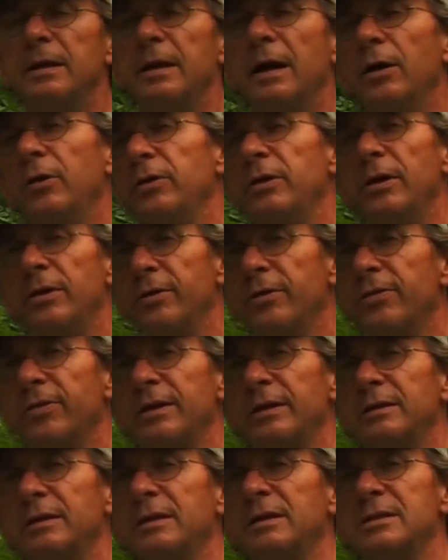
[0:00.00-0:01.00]
Now, another
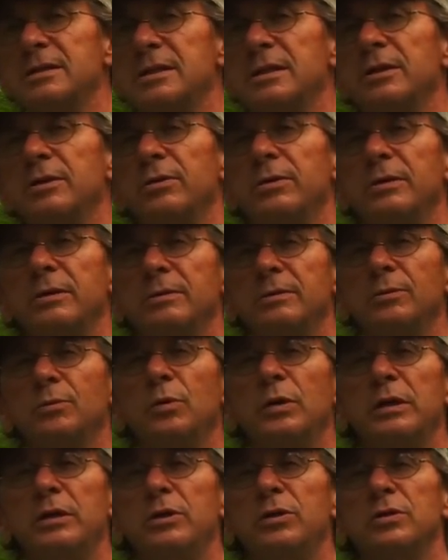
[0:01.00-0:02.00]
thing to consider
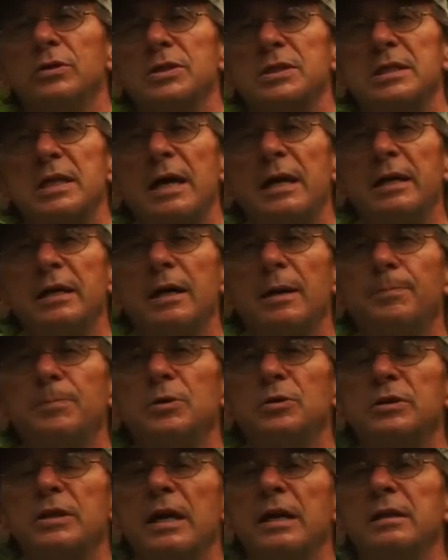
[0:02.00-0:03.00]
when you're setting up
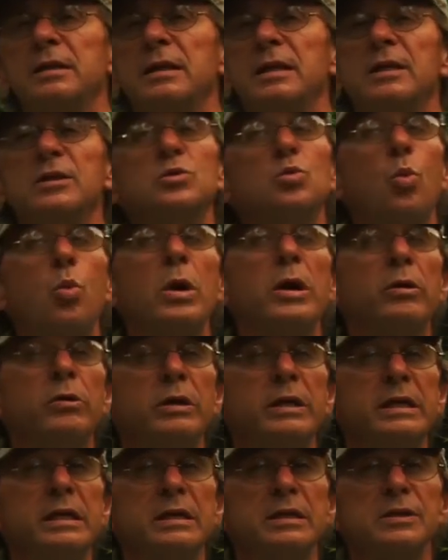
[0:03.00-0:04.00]
your tent is
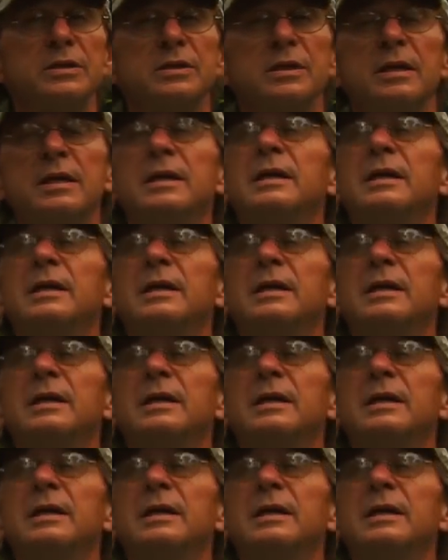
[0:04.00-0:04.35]
where it is.